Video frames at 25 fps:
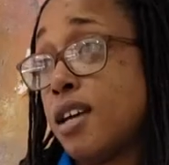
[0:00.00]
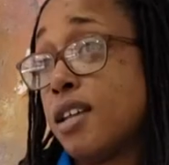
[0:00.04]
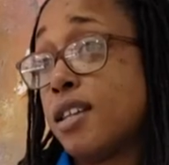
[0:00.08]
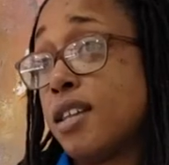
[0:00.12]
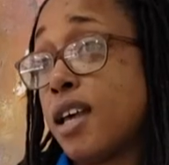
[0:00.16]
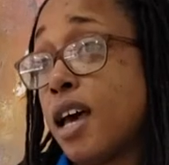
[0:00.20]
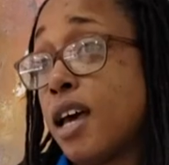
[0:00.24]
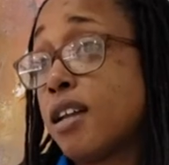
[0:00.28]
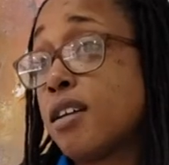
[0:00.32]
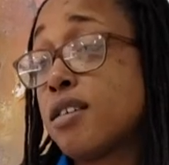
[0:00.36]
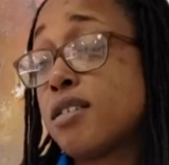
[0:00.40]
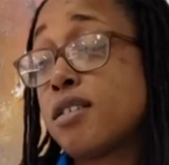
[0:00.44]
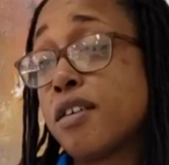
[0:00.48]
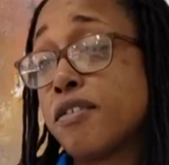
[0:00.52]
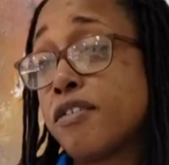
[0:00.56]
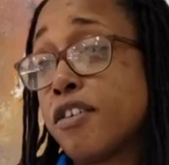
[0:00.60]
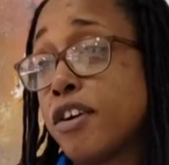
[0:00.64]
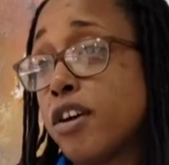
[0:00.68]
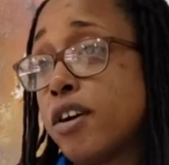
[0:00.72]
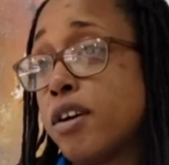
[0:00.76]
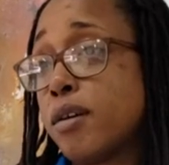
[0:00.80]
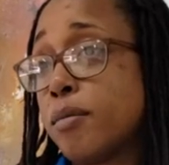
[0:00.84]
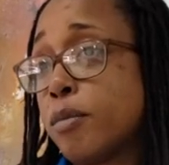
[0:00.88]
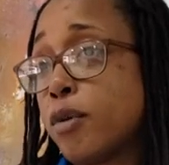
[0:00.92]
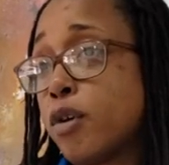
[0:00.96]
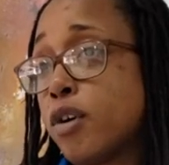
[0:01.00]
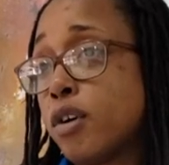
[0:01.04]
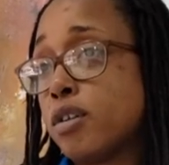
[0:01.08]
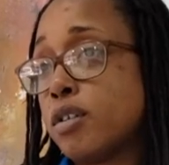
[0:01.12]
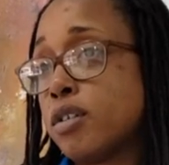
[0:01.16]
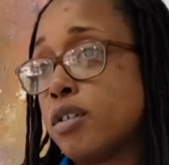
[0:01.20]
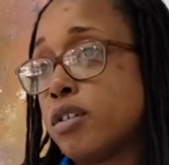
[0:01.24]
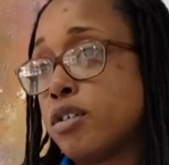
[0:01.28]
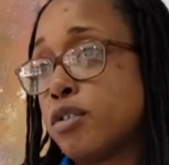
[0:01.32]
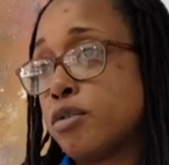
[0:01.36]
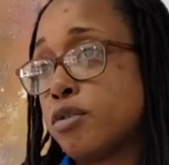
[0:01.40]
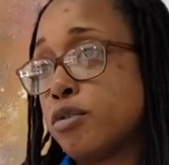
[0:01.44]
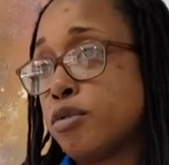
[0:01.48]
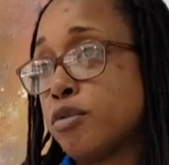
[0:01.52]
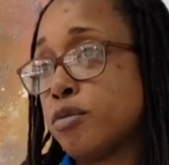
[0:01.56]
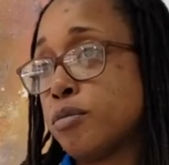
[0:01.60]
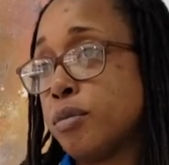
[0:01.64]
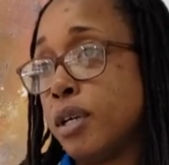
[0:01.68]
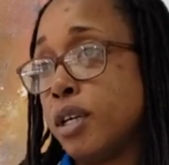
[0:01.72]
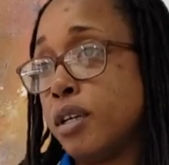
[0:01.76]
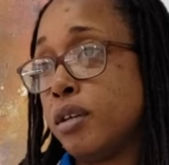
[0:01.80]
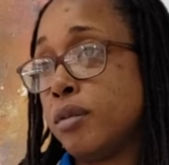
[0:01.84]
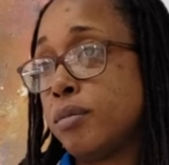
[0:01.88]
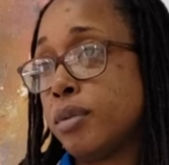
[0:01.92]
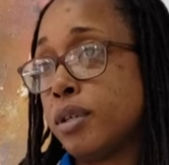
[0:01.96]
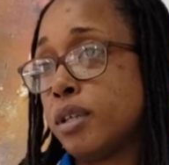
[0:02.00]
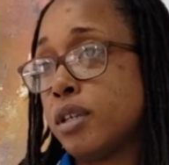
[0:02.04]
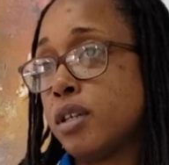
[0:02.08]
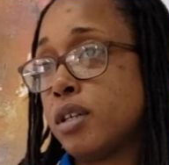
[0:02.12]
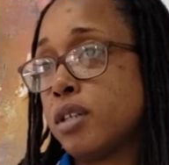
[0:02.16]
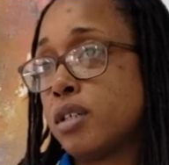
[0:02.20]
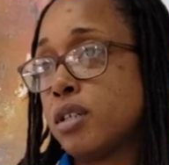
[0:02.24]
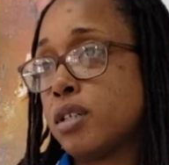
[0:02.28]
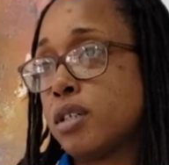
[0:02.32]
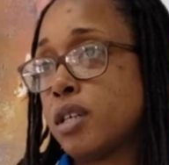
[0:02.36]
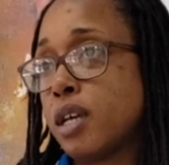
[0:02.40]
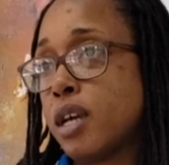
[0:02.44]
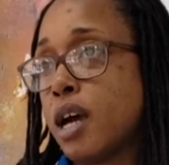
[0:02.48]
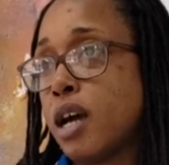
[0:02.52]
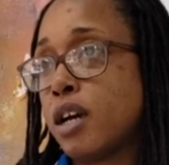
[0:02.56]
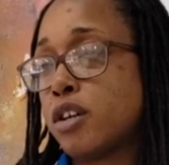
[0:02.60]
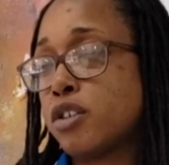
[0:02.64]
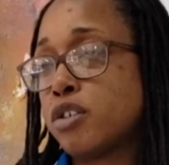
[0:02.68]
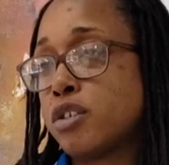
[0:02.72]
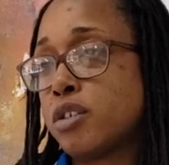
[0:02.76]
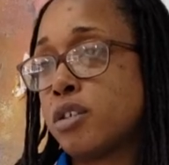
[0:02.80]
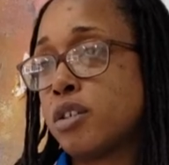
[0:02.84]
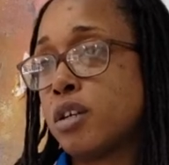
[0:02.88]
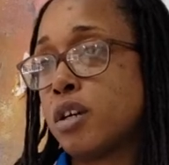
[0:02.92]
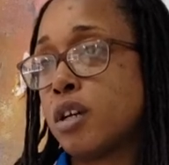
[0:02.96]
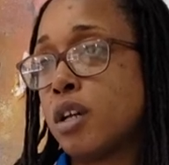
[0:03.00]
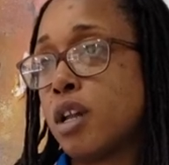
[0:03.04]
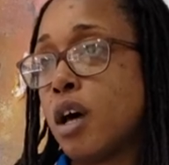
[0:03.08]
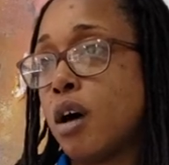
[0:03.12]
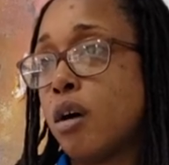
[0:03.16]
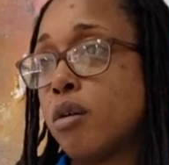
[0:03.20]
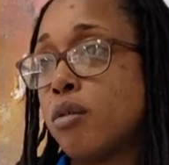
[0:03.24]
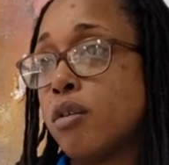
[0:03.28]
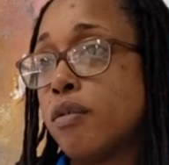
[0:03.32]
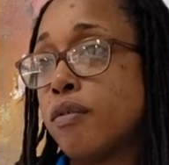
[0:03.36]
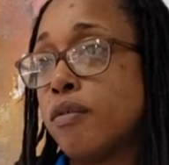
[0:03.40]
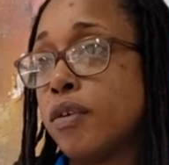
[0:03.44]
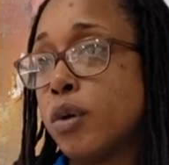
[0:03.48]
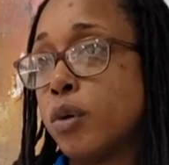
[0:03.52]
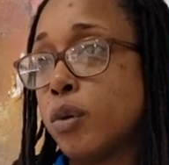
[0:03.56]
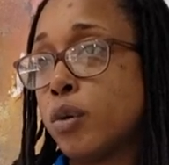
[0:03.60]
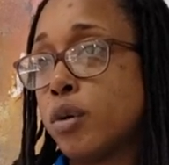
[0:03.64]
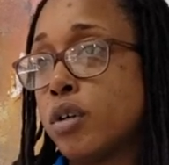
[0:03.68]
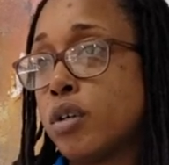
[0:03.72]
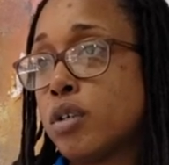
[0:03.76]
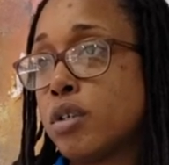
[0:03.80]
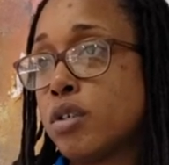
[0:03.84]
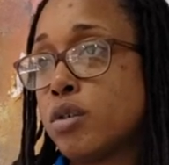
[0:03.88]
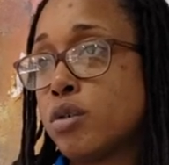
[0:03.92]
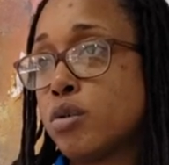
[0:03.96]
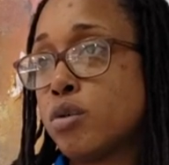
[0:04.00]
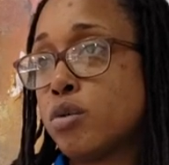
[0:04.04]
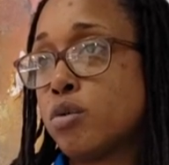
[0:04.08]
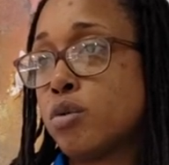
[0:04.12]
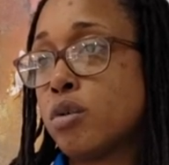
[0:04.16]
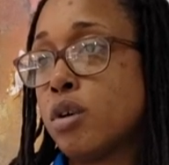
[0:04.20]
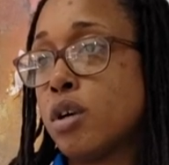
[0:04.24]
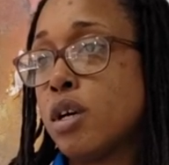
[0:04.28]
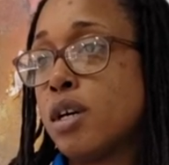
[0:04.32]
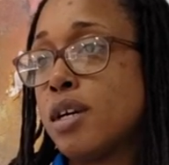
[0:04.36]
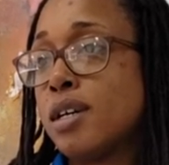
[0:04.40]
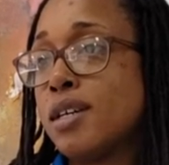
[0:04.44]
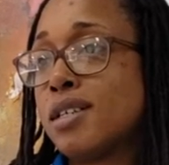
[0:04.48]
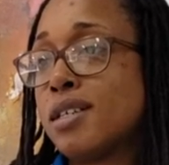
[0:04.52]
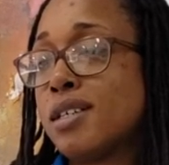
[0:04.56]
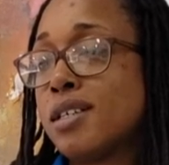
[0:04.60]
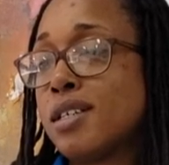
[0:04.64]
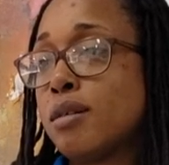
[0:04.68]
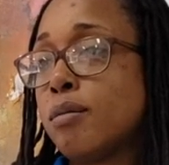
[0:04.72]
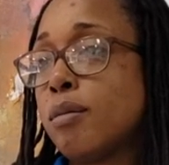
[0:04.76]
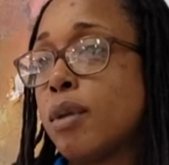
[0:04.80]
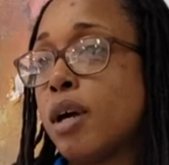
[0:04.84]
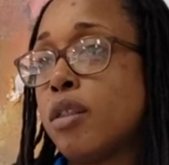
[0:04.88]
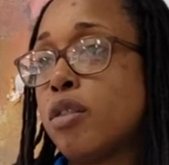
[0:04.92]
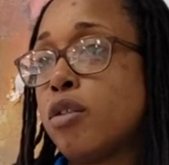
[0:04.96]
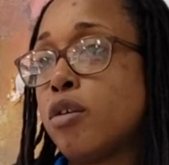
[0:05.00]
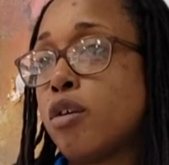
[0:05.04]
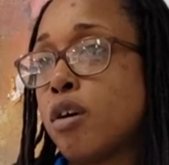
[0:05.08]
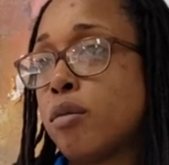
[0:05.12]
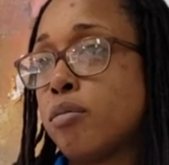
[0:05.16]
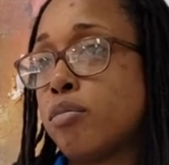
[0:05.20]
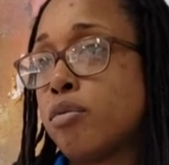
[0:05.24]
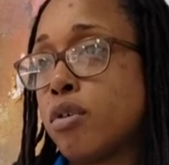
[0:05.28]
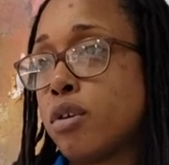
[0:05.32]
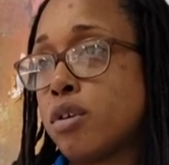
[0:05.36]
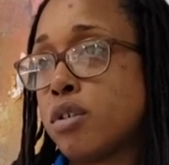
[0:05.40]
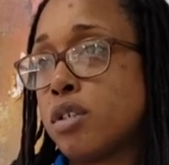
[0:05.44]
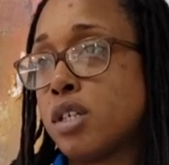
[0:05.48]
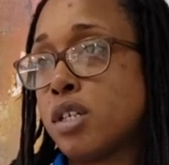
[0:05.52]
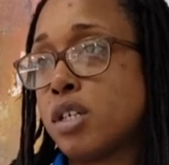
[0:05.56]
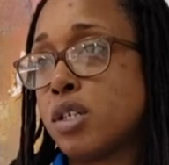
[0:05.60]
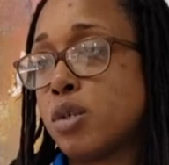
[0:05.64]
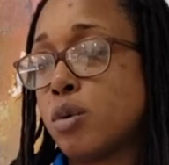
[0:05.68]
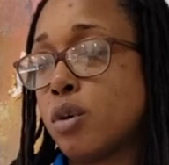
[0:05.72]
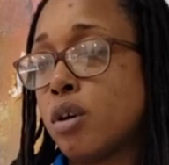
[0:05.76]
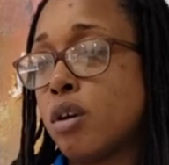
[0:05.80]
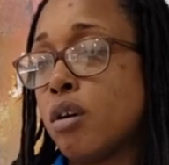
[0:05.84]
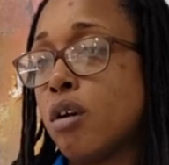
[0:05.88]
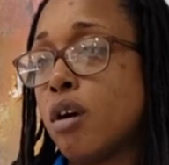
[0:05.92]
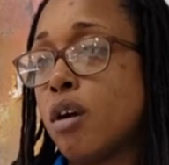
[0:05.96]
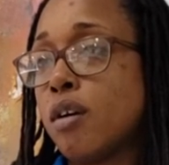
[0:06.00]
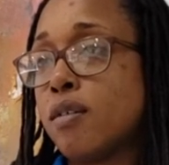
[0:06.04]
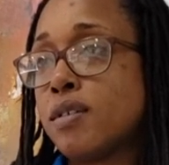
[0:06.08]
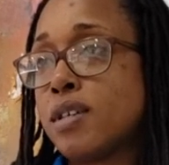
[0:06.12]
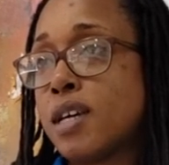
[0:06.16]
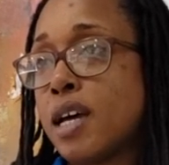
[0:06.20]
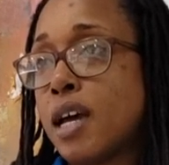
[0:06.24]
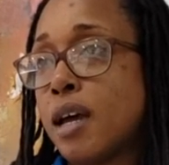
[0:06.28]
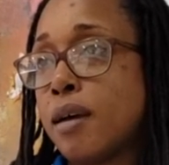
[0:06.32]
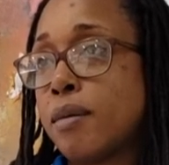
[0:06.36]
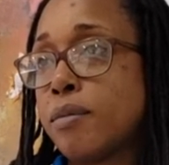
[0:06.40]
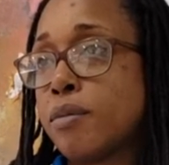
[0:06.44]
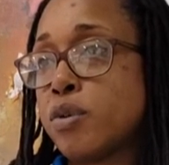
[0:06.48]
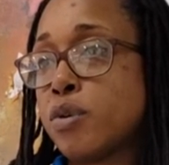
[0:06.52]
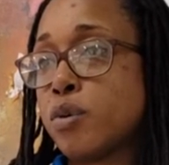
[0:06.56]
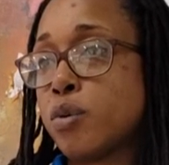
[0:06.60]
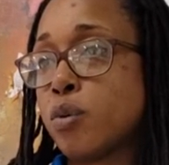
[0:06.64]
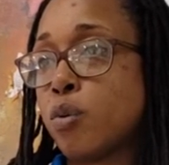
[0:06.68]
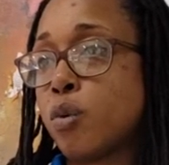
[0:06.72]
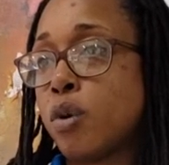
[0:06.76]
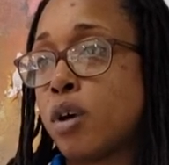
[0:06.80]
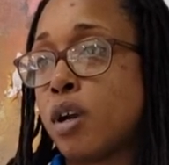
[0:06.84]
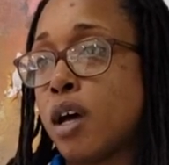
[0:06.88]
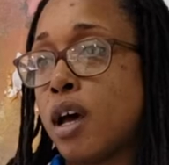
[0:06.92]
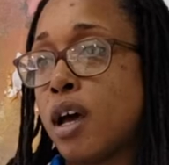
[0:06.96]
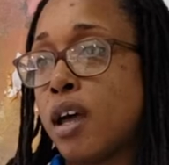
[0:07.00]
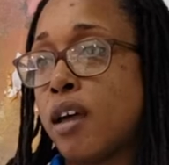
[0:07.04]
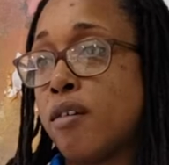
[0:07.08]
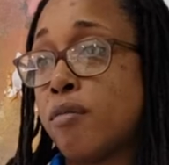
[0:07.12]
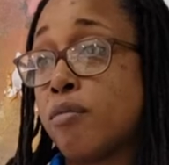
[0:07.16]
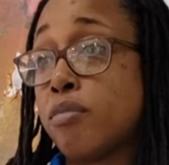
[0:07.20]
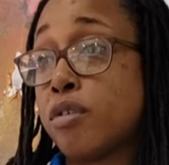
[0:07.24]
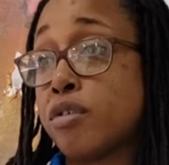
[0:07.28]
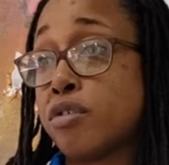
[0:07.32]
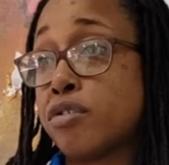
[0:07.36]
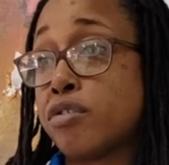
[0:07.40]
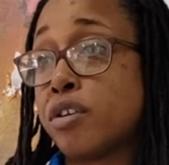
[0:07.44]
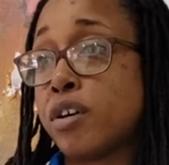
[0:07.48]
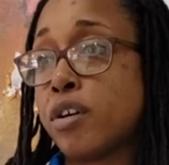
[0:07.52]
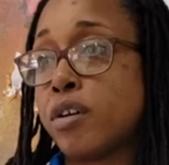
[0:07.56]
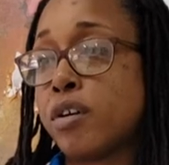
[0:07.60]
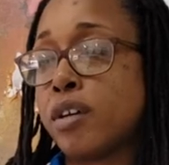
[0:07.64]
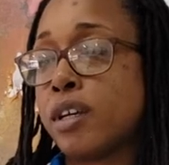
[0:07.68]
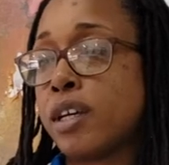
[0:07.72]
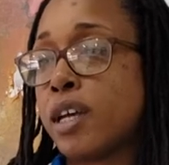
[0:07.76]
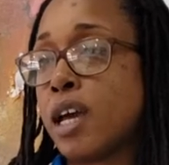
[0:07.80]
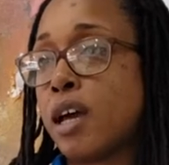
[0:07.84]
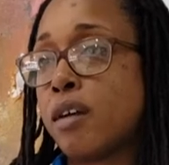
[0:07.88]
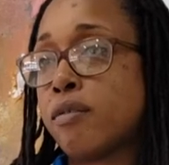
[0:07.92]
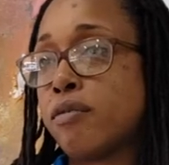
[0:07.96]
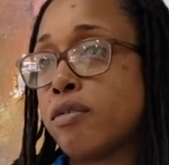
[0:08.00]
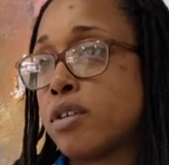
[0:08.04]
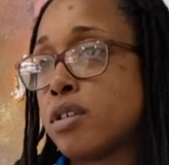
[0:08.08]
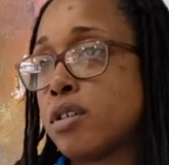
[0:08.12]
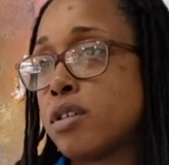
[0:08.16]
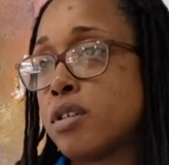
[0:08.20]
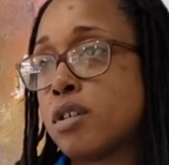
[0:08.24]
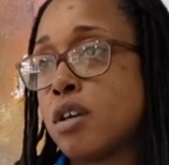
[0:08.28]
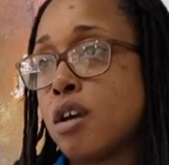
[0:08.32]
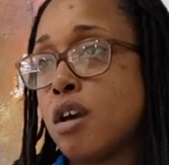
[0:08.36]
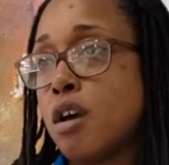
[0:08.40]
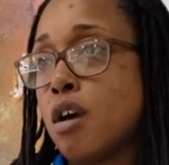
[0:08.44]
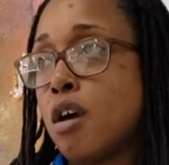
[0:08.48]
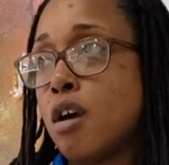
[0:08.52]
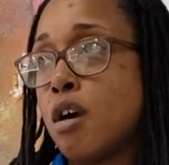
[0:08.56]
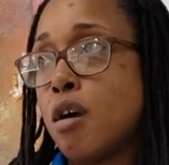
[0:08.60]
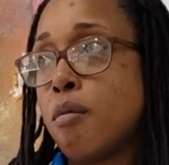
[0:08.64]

Titles are very important to me because they actually allow the viewer to see my thought process and a lot of times what I portray on canvas